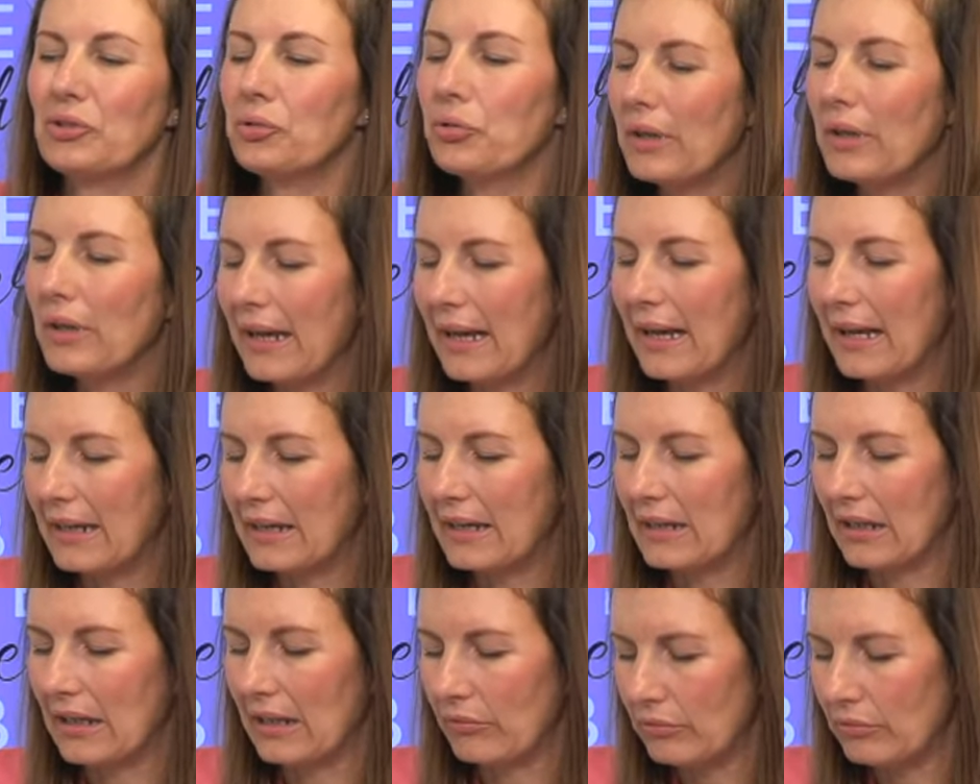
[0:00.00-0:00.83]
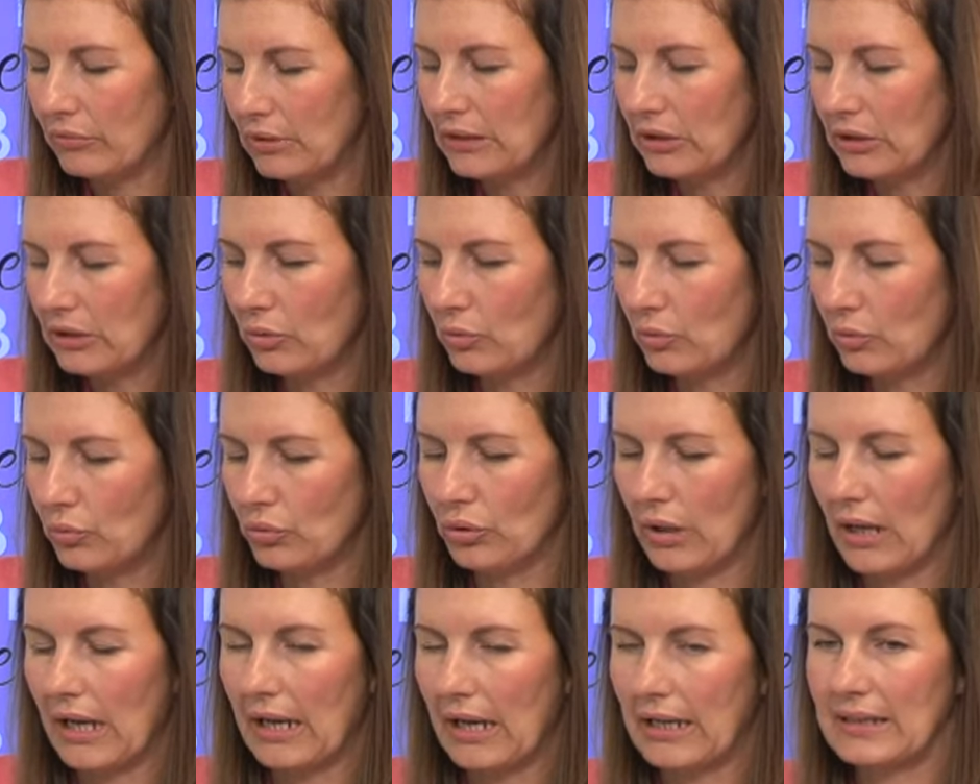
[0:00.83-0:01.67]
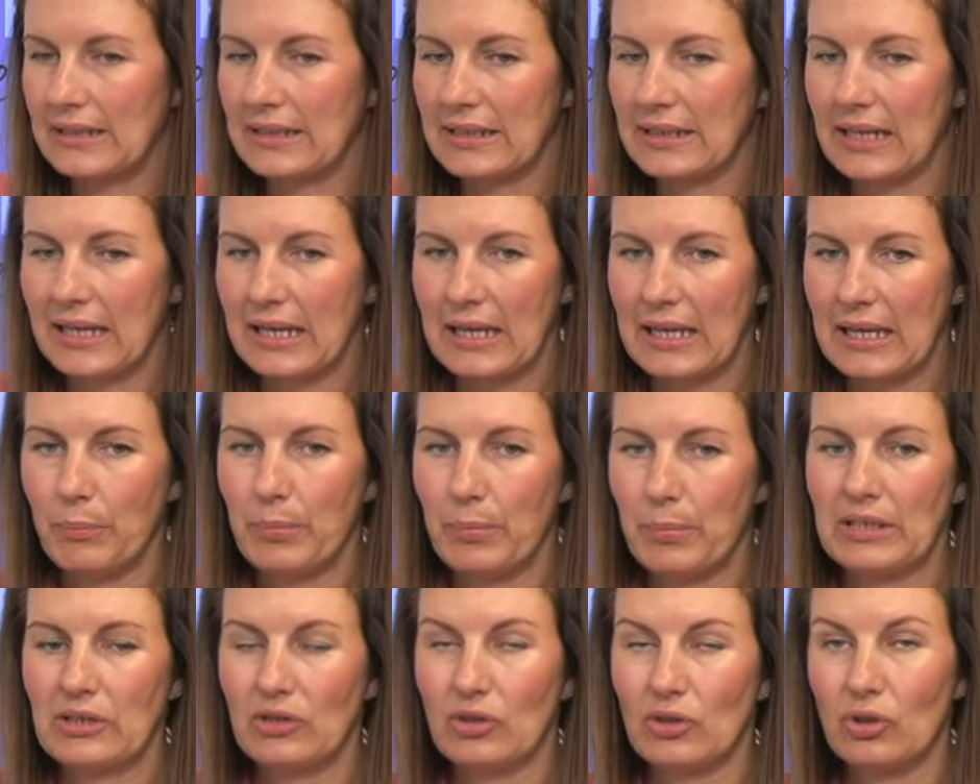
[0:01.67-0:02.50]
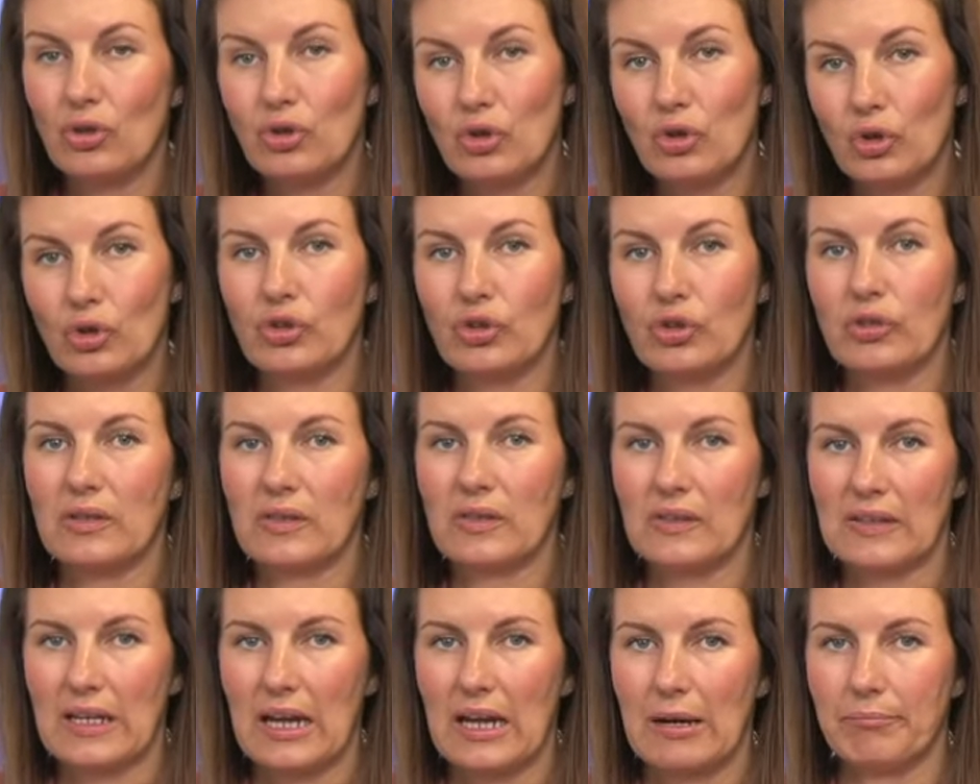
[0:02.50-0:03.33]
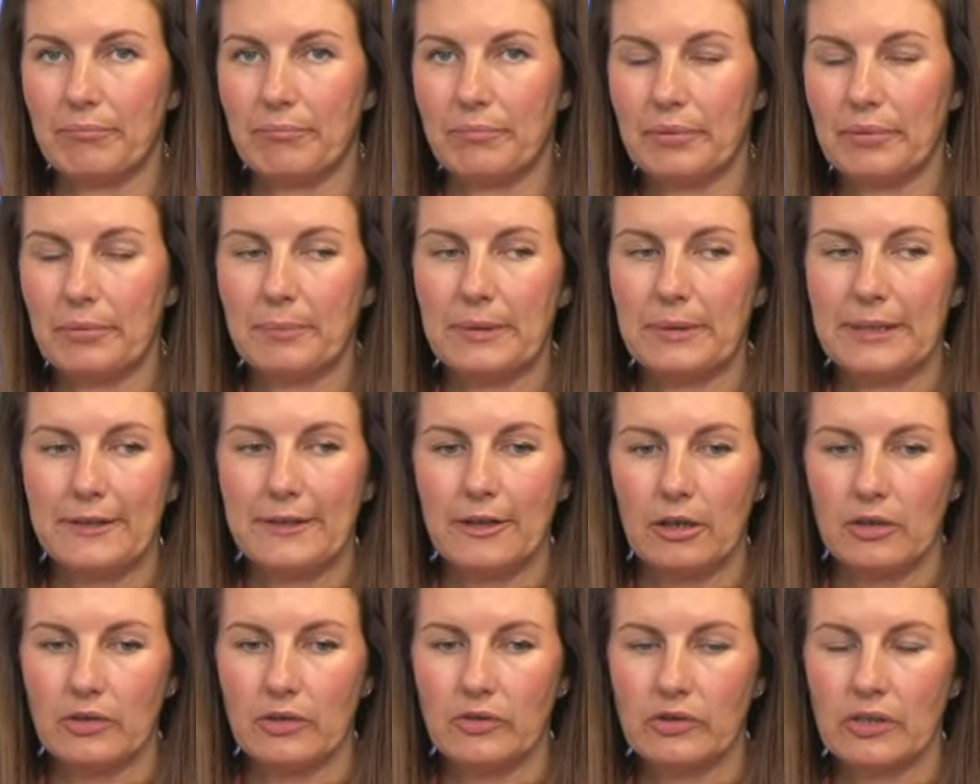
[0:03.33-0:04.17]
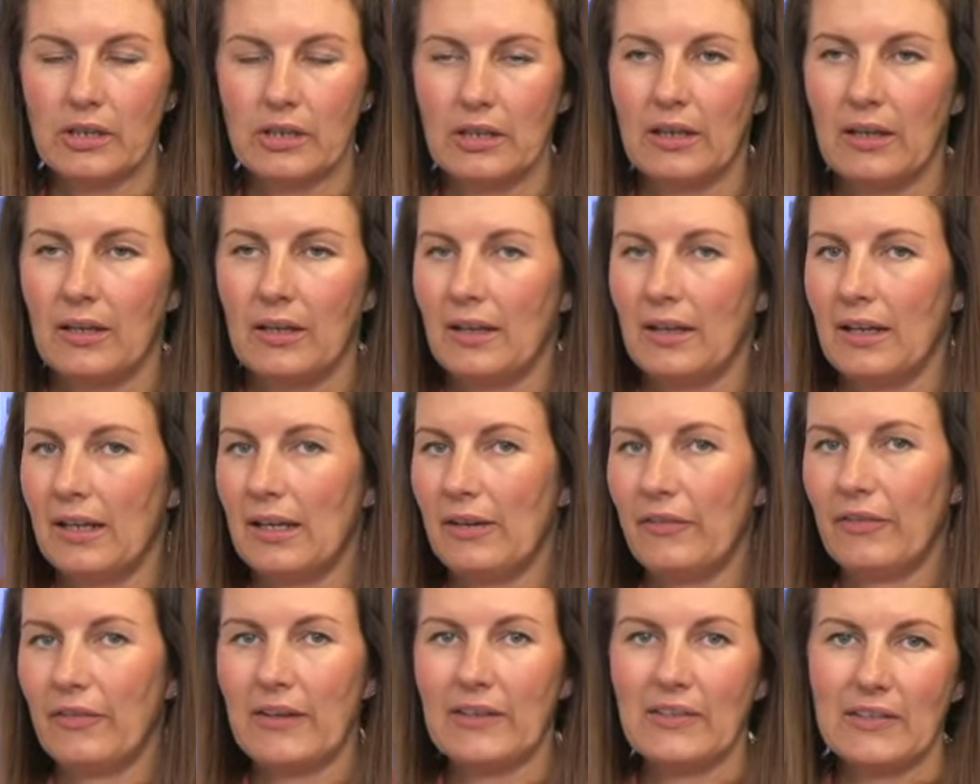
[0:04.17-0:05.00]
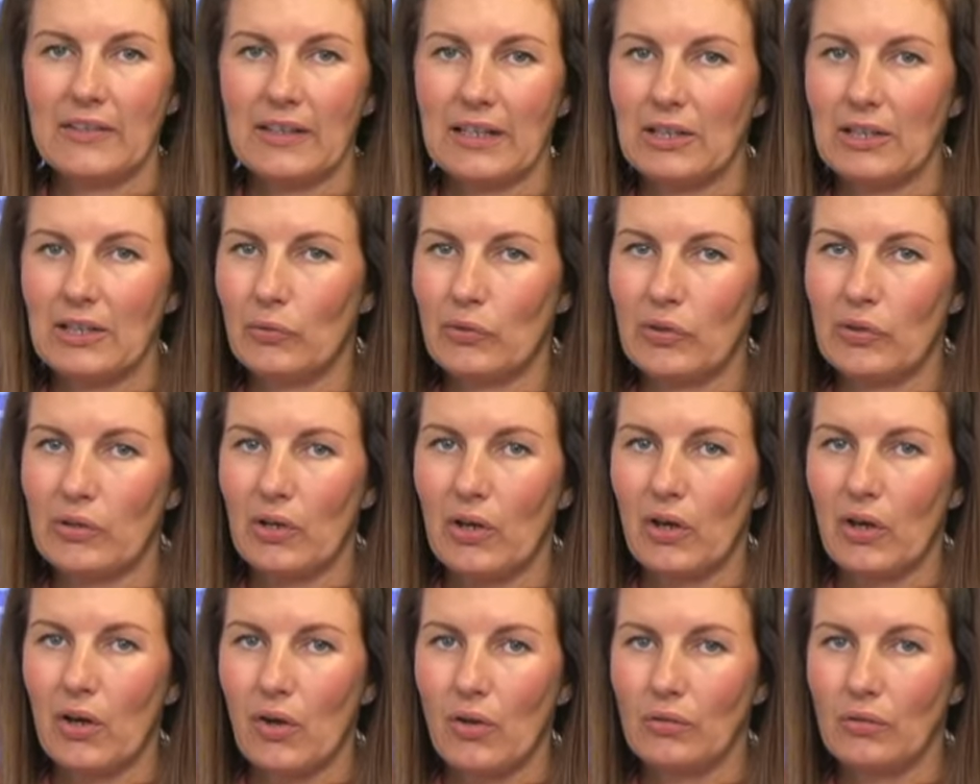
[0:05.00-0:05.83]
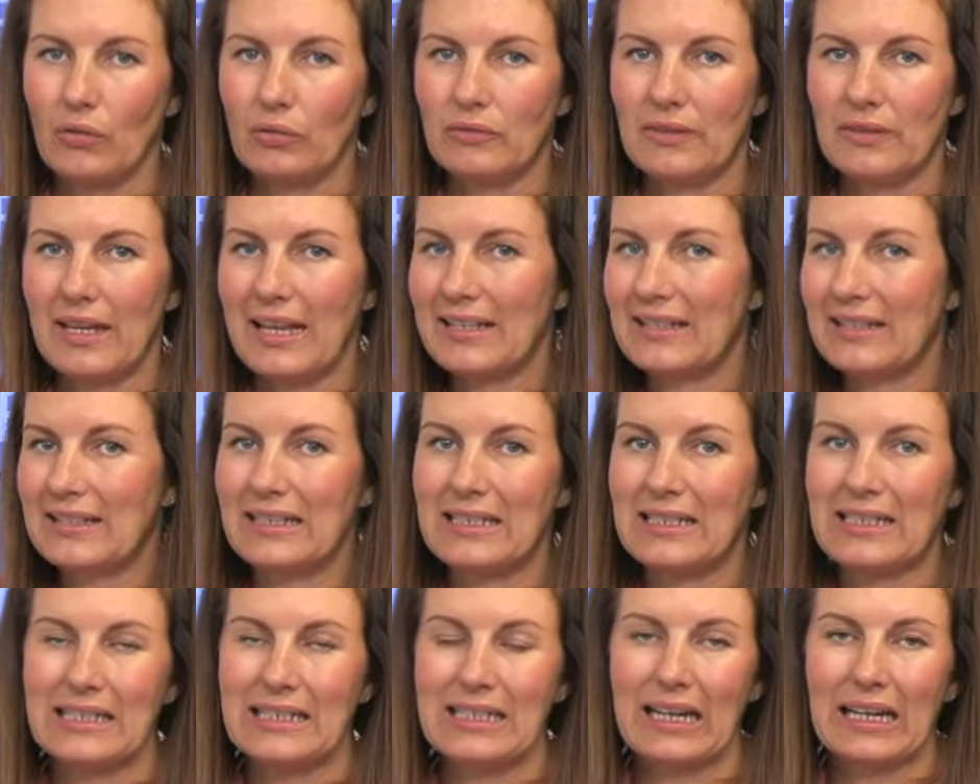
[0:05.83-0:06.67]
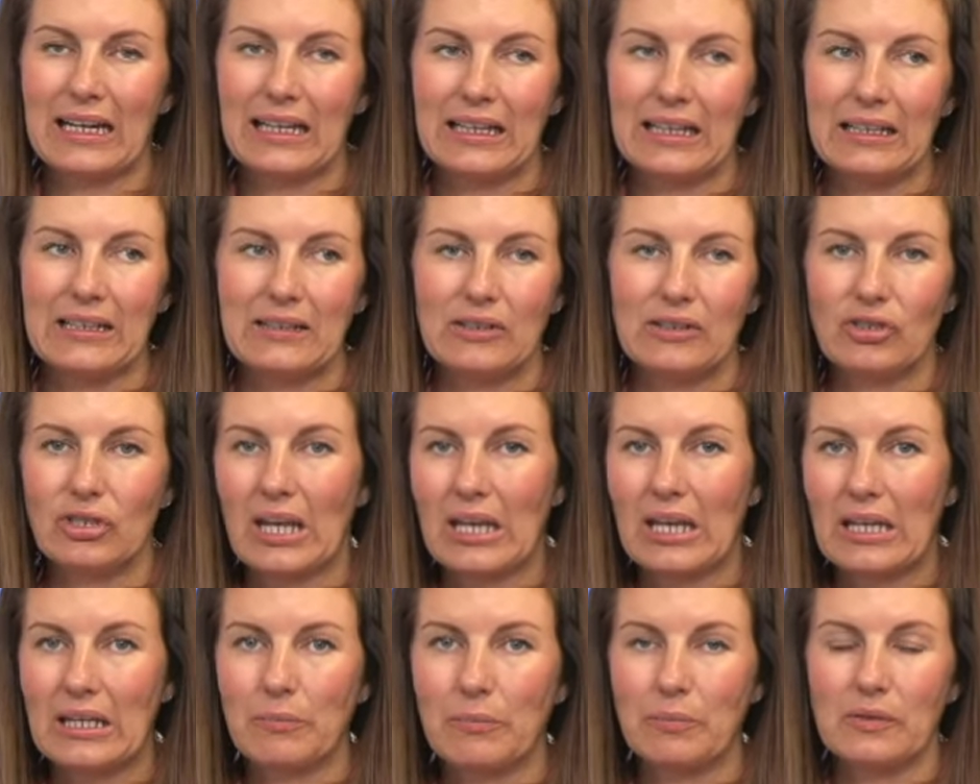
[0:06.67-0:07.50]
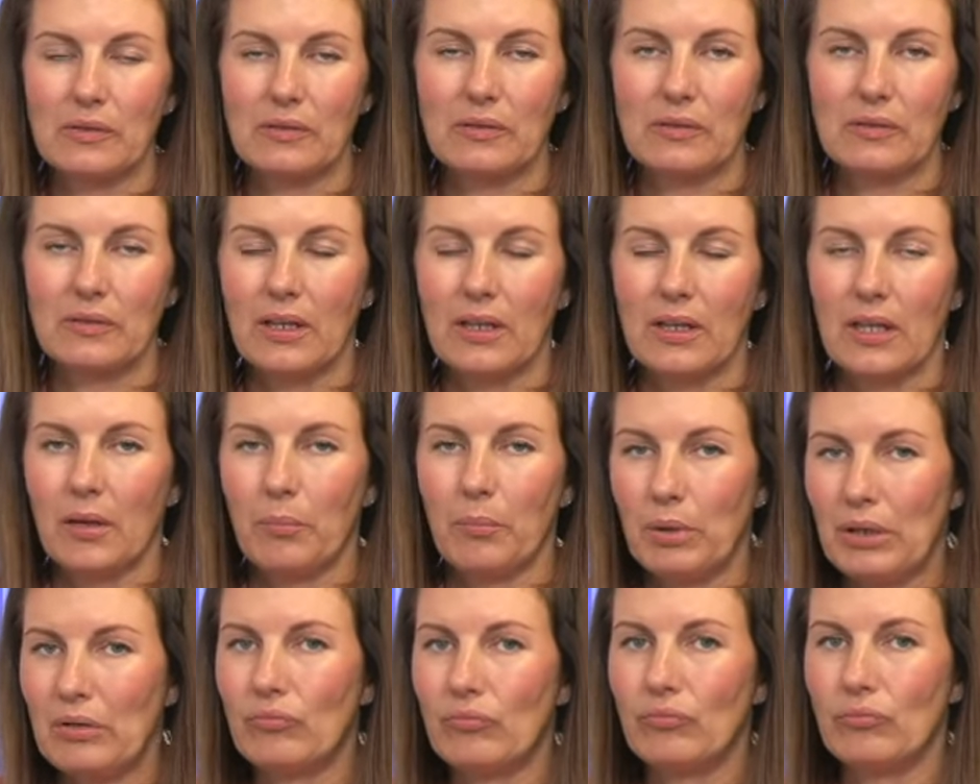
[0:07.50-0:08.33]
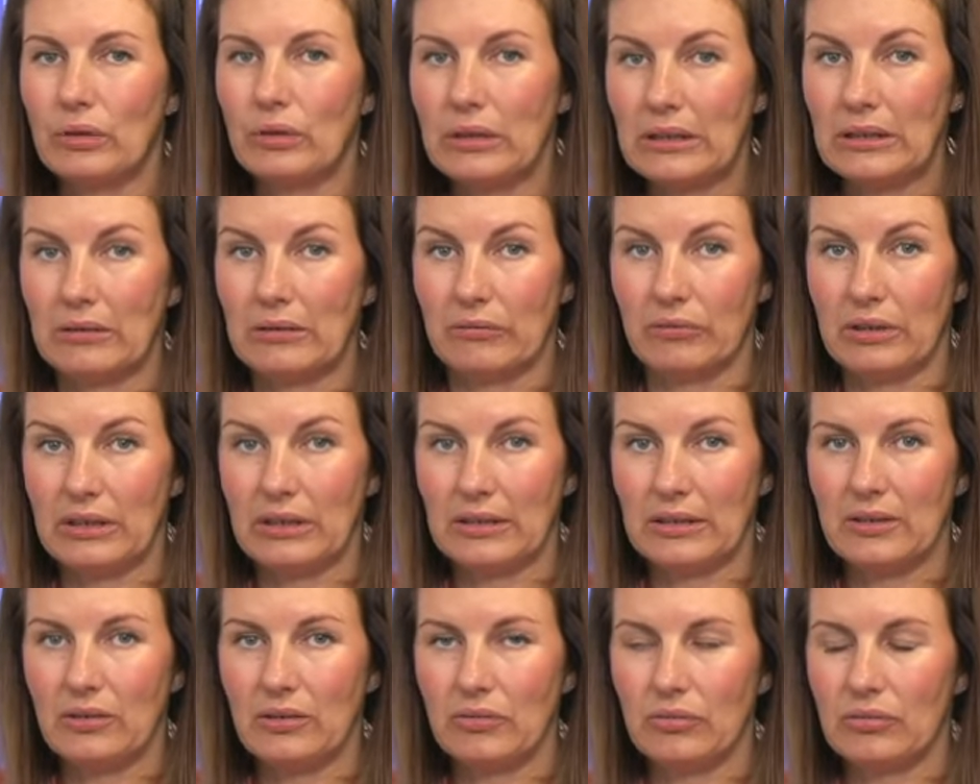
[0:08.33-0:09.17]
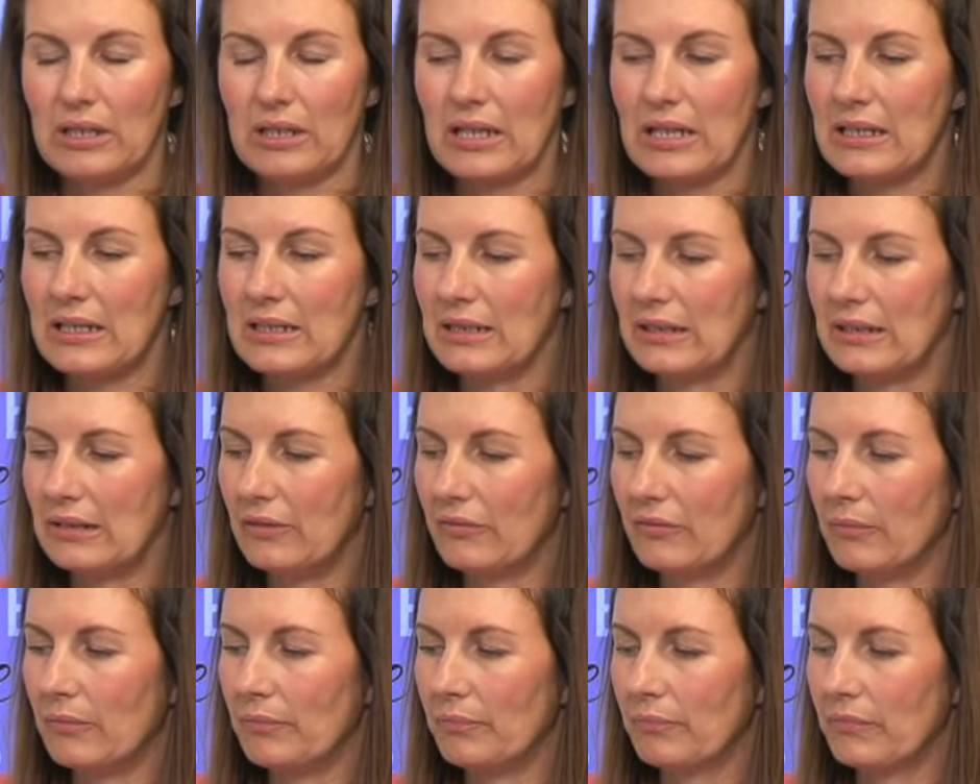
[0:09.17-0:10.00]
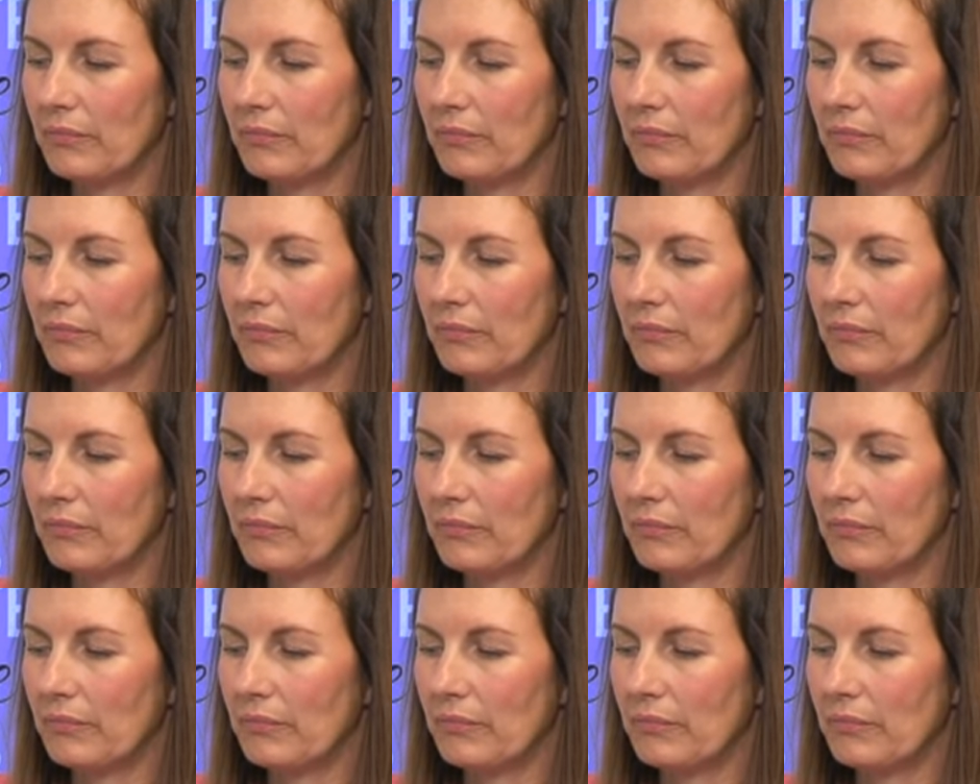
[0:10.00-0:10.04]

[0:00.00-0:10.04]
I really do try to keep it to just the stamp, because if I start using all nesting dies, shapes, and being really, really creative,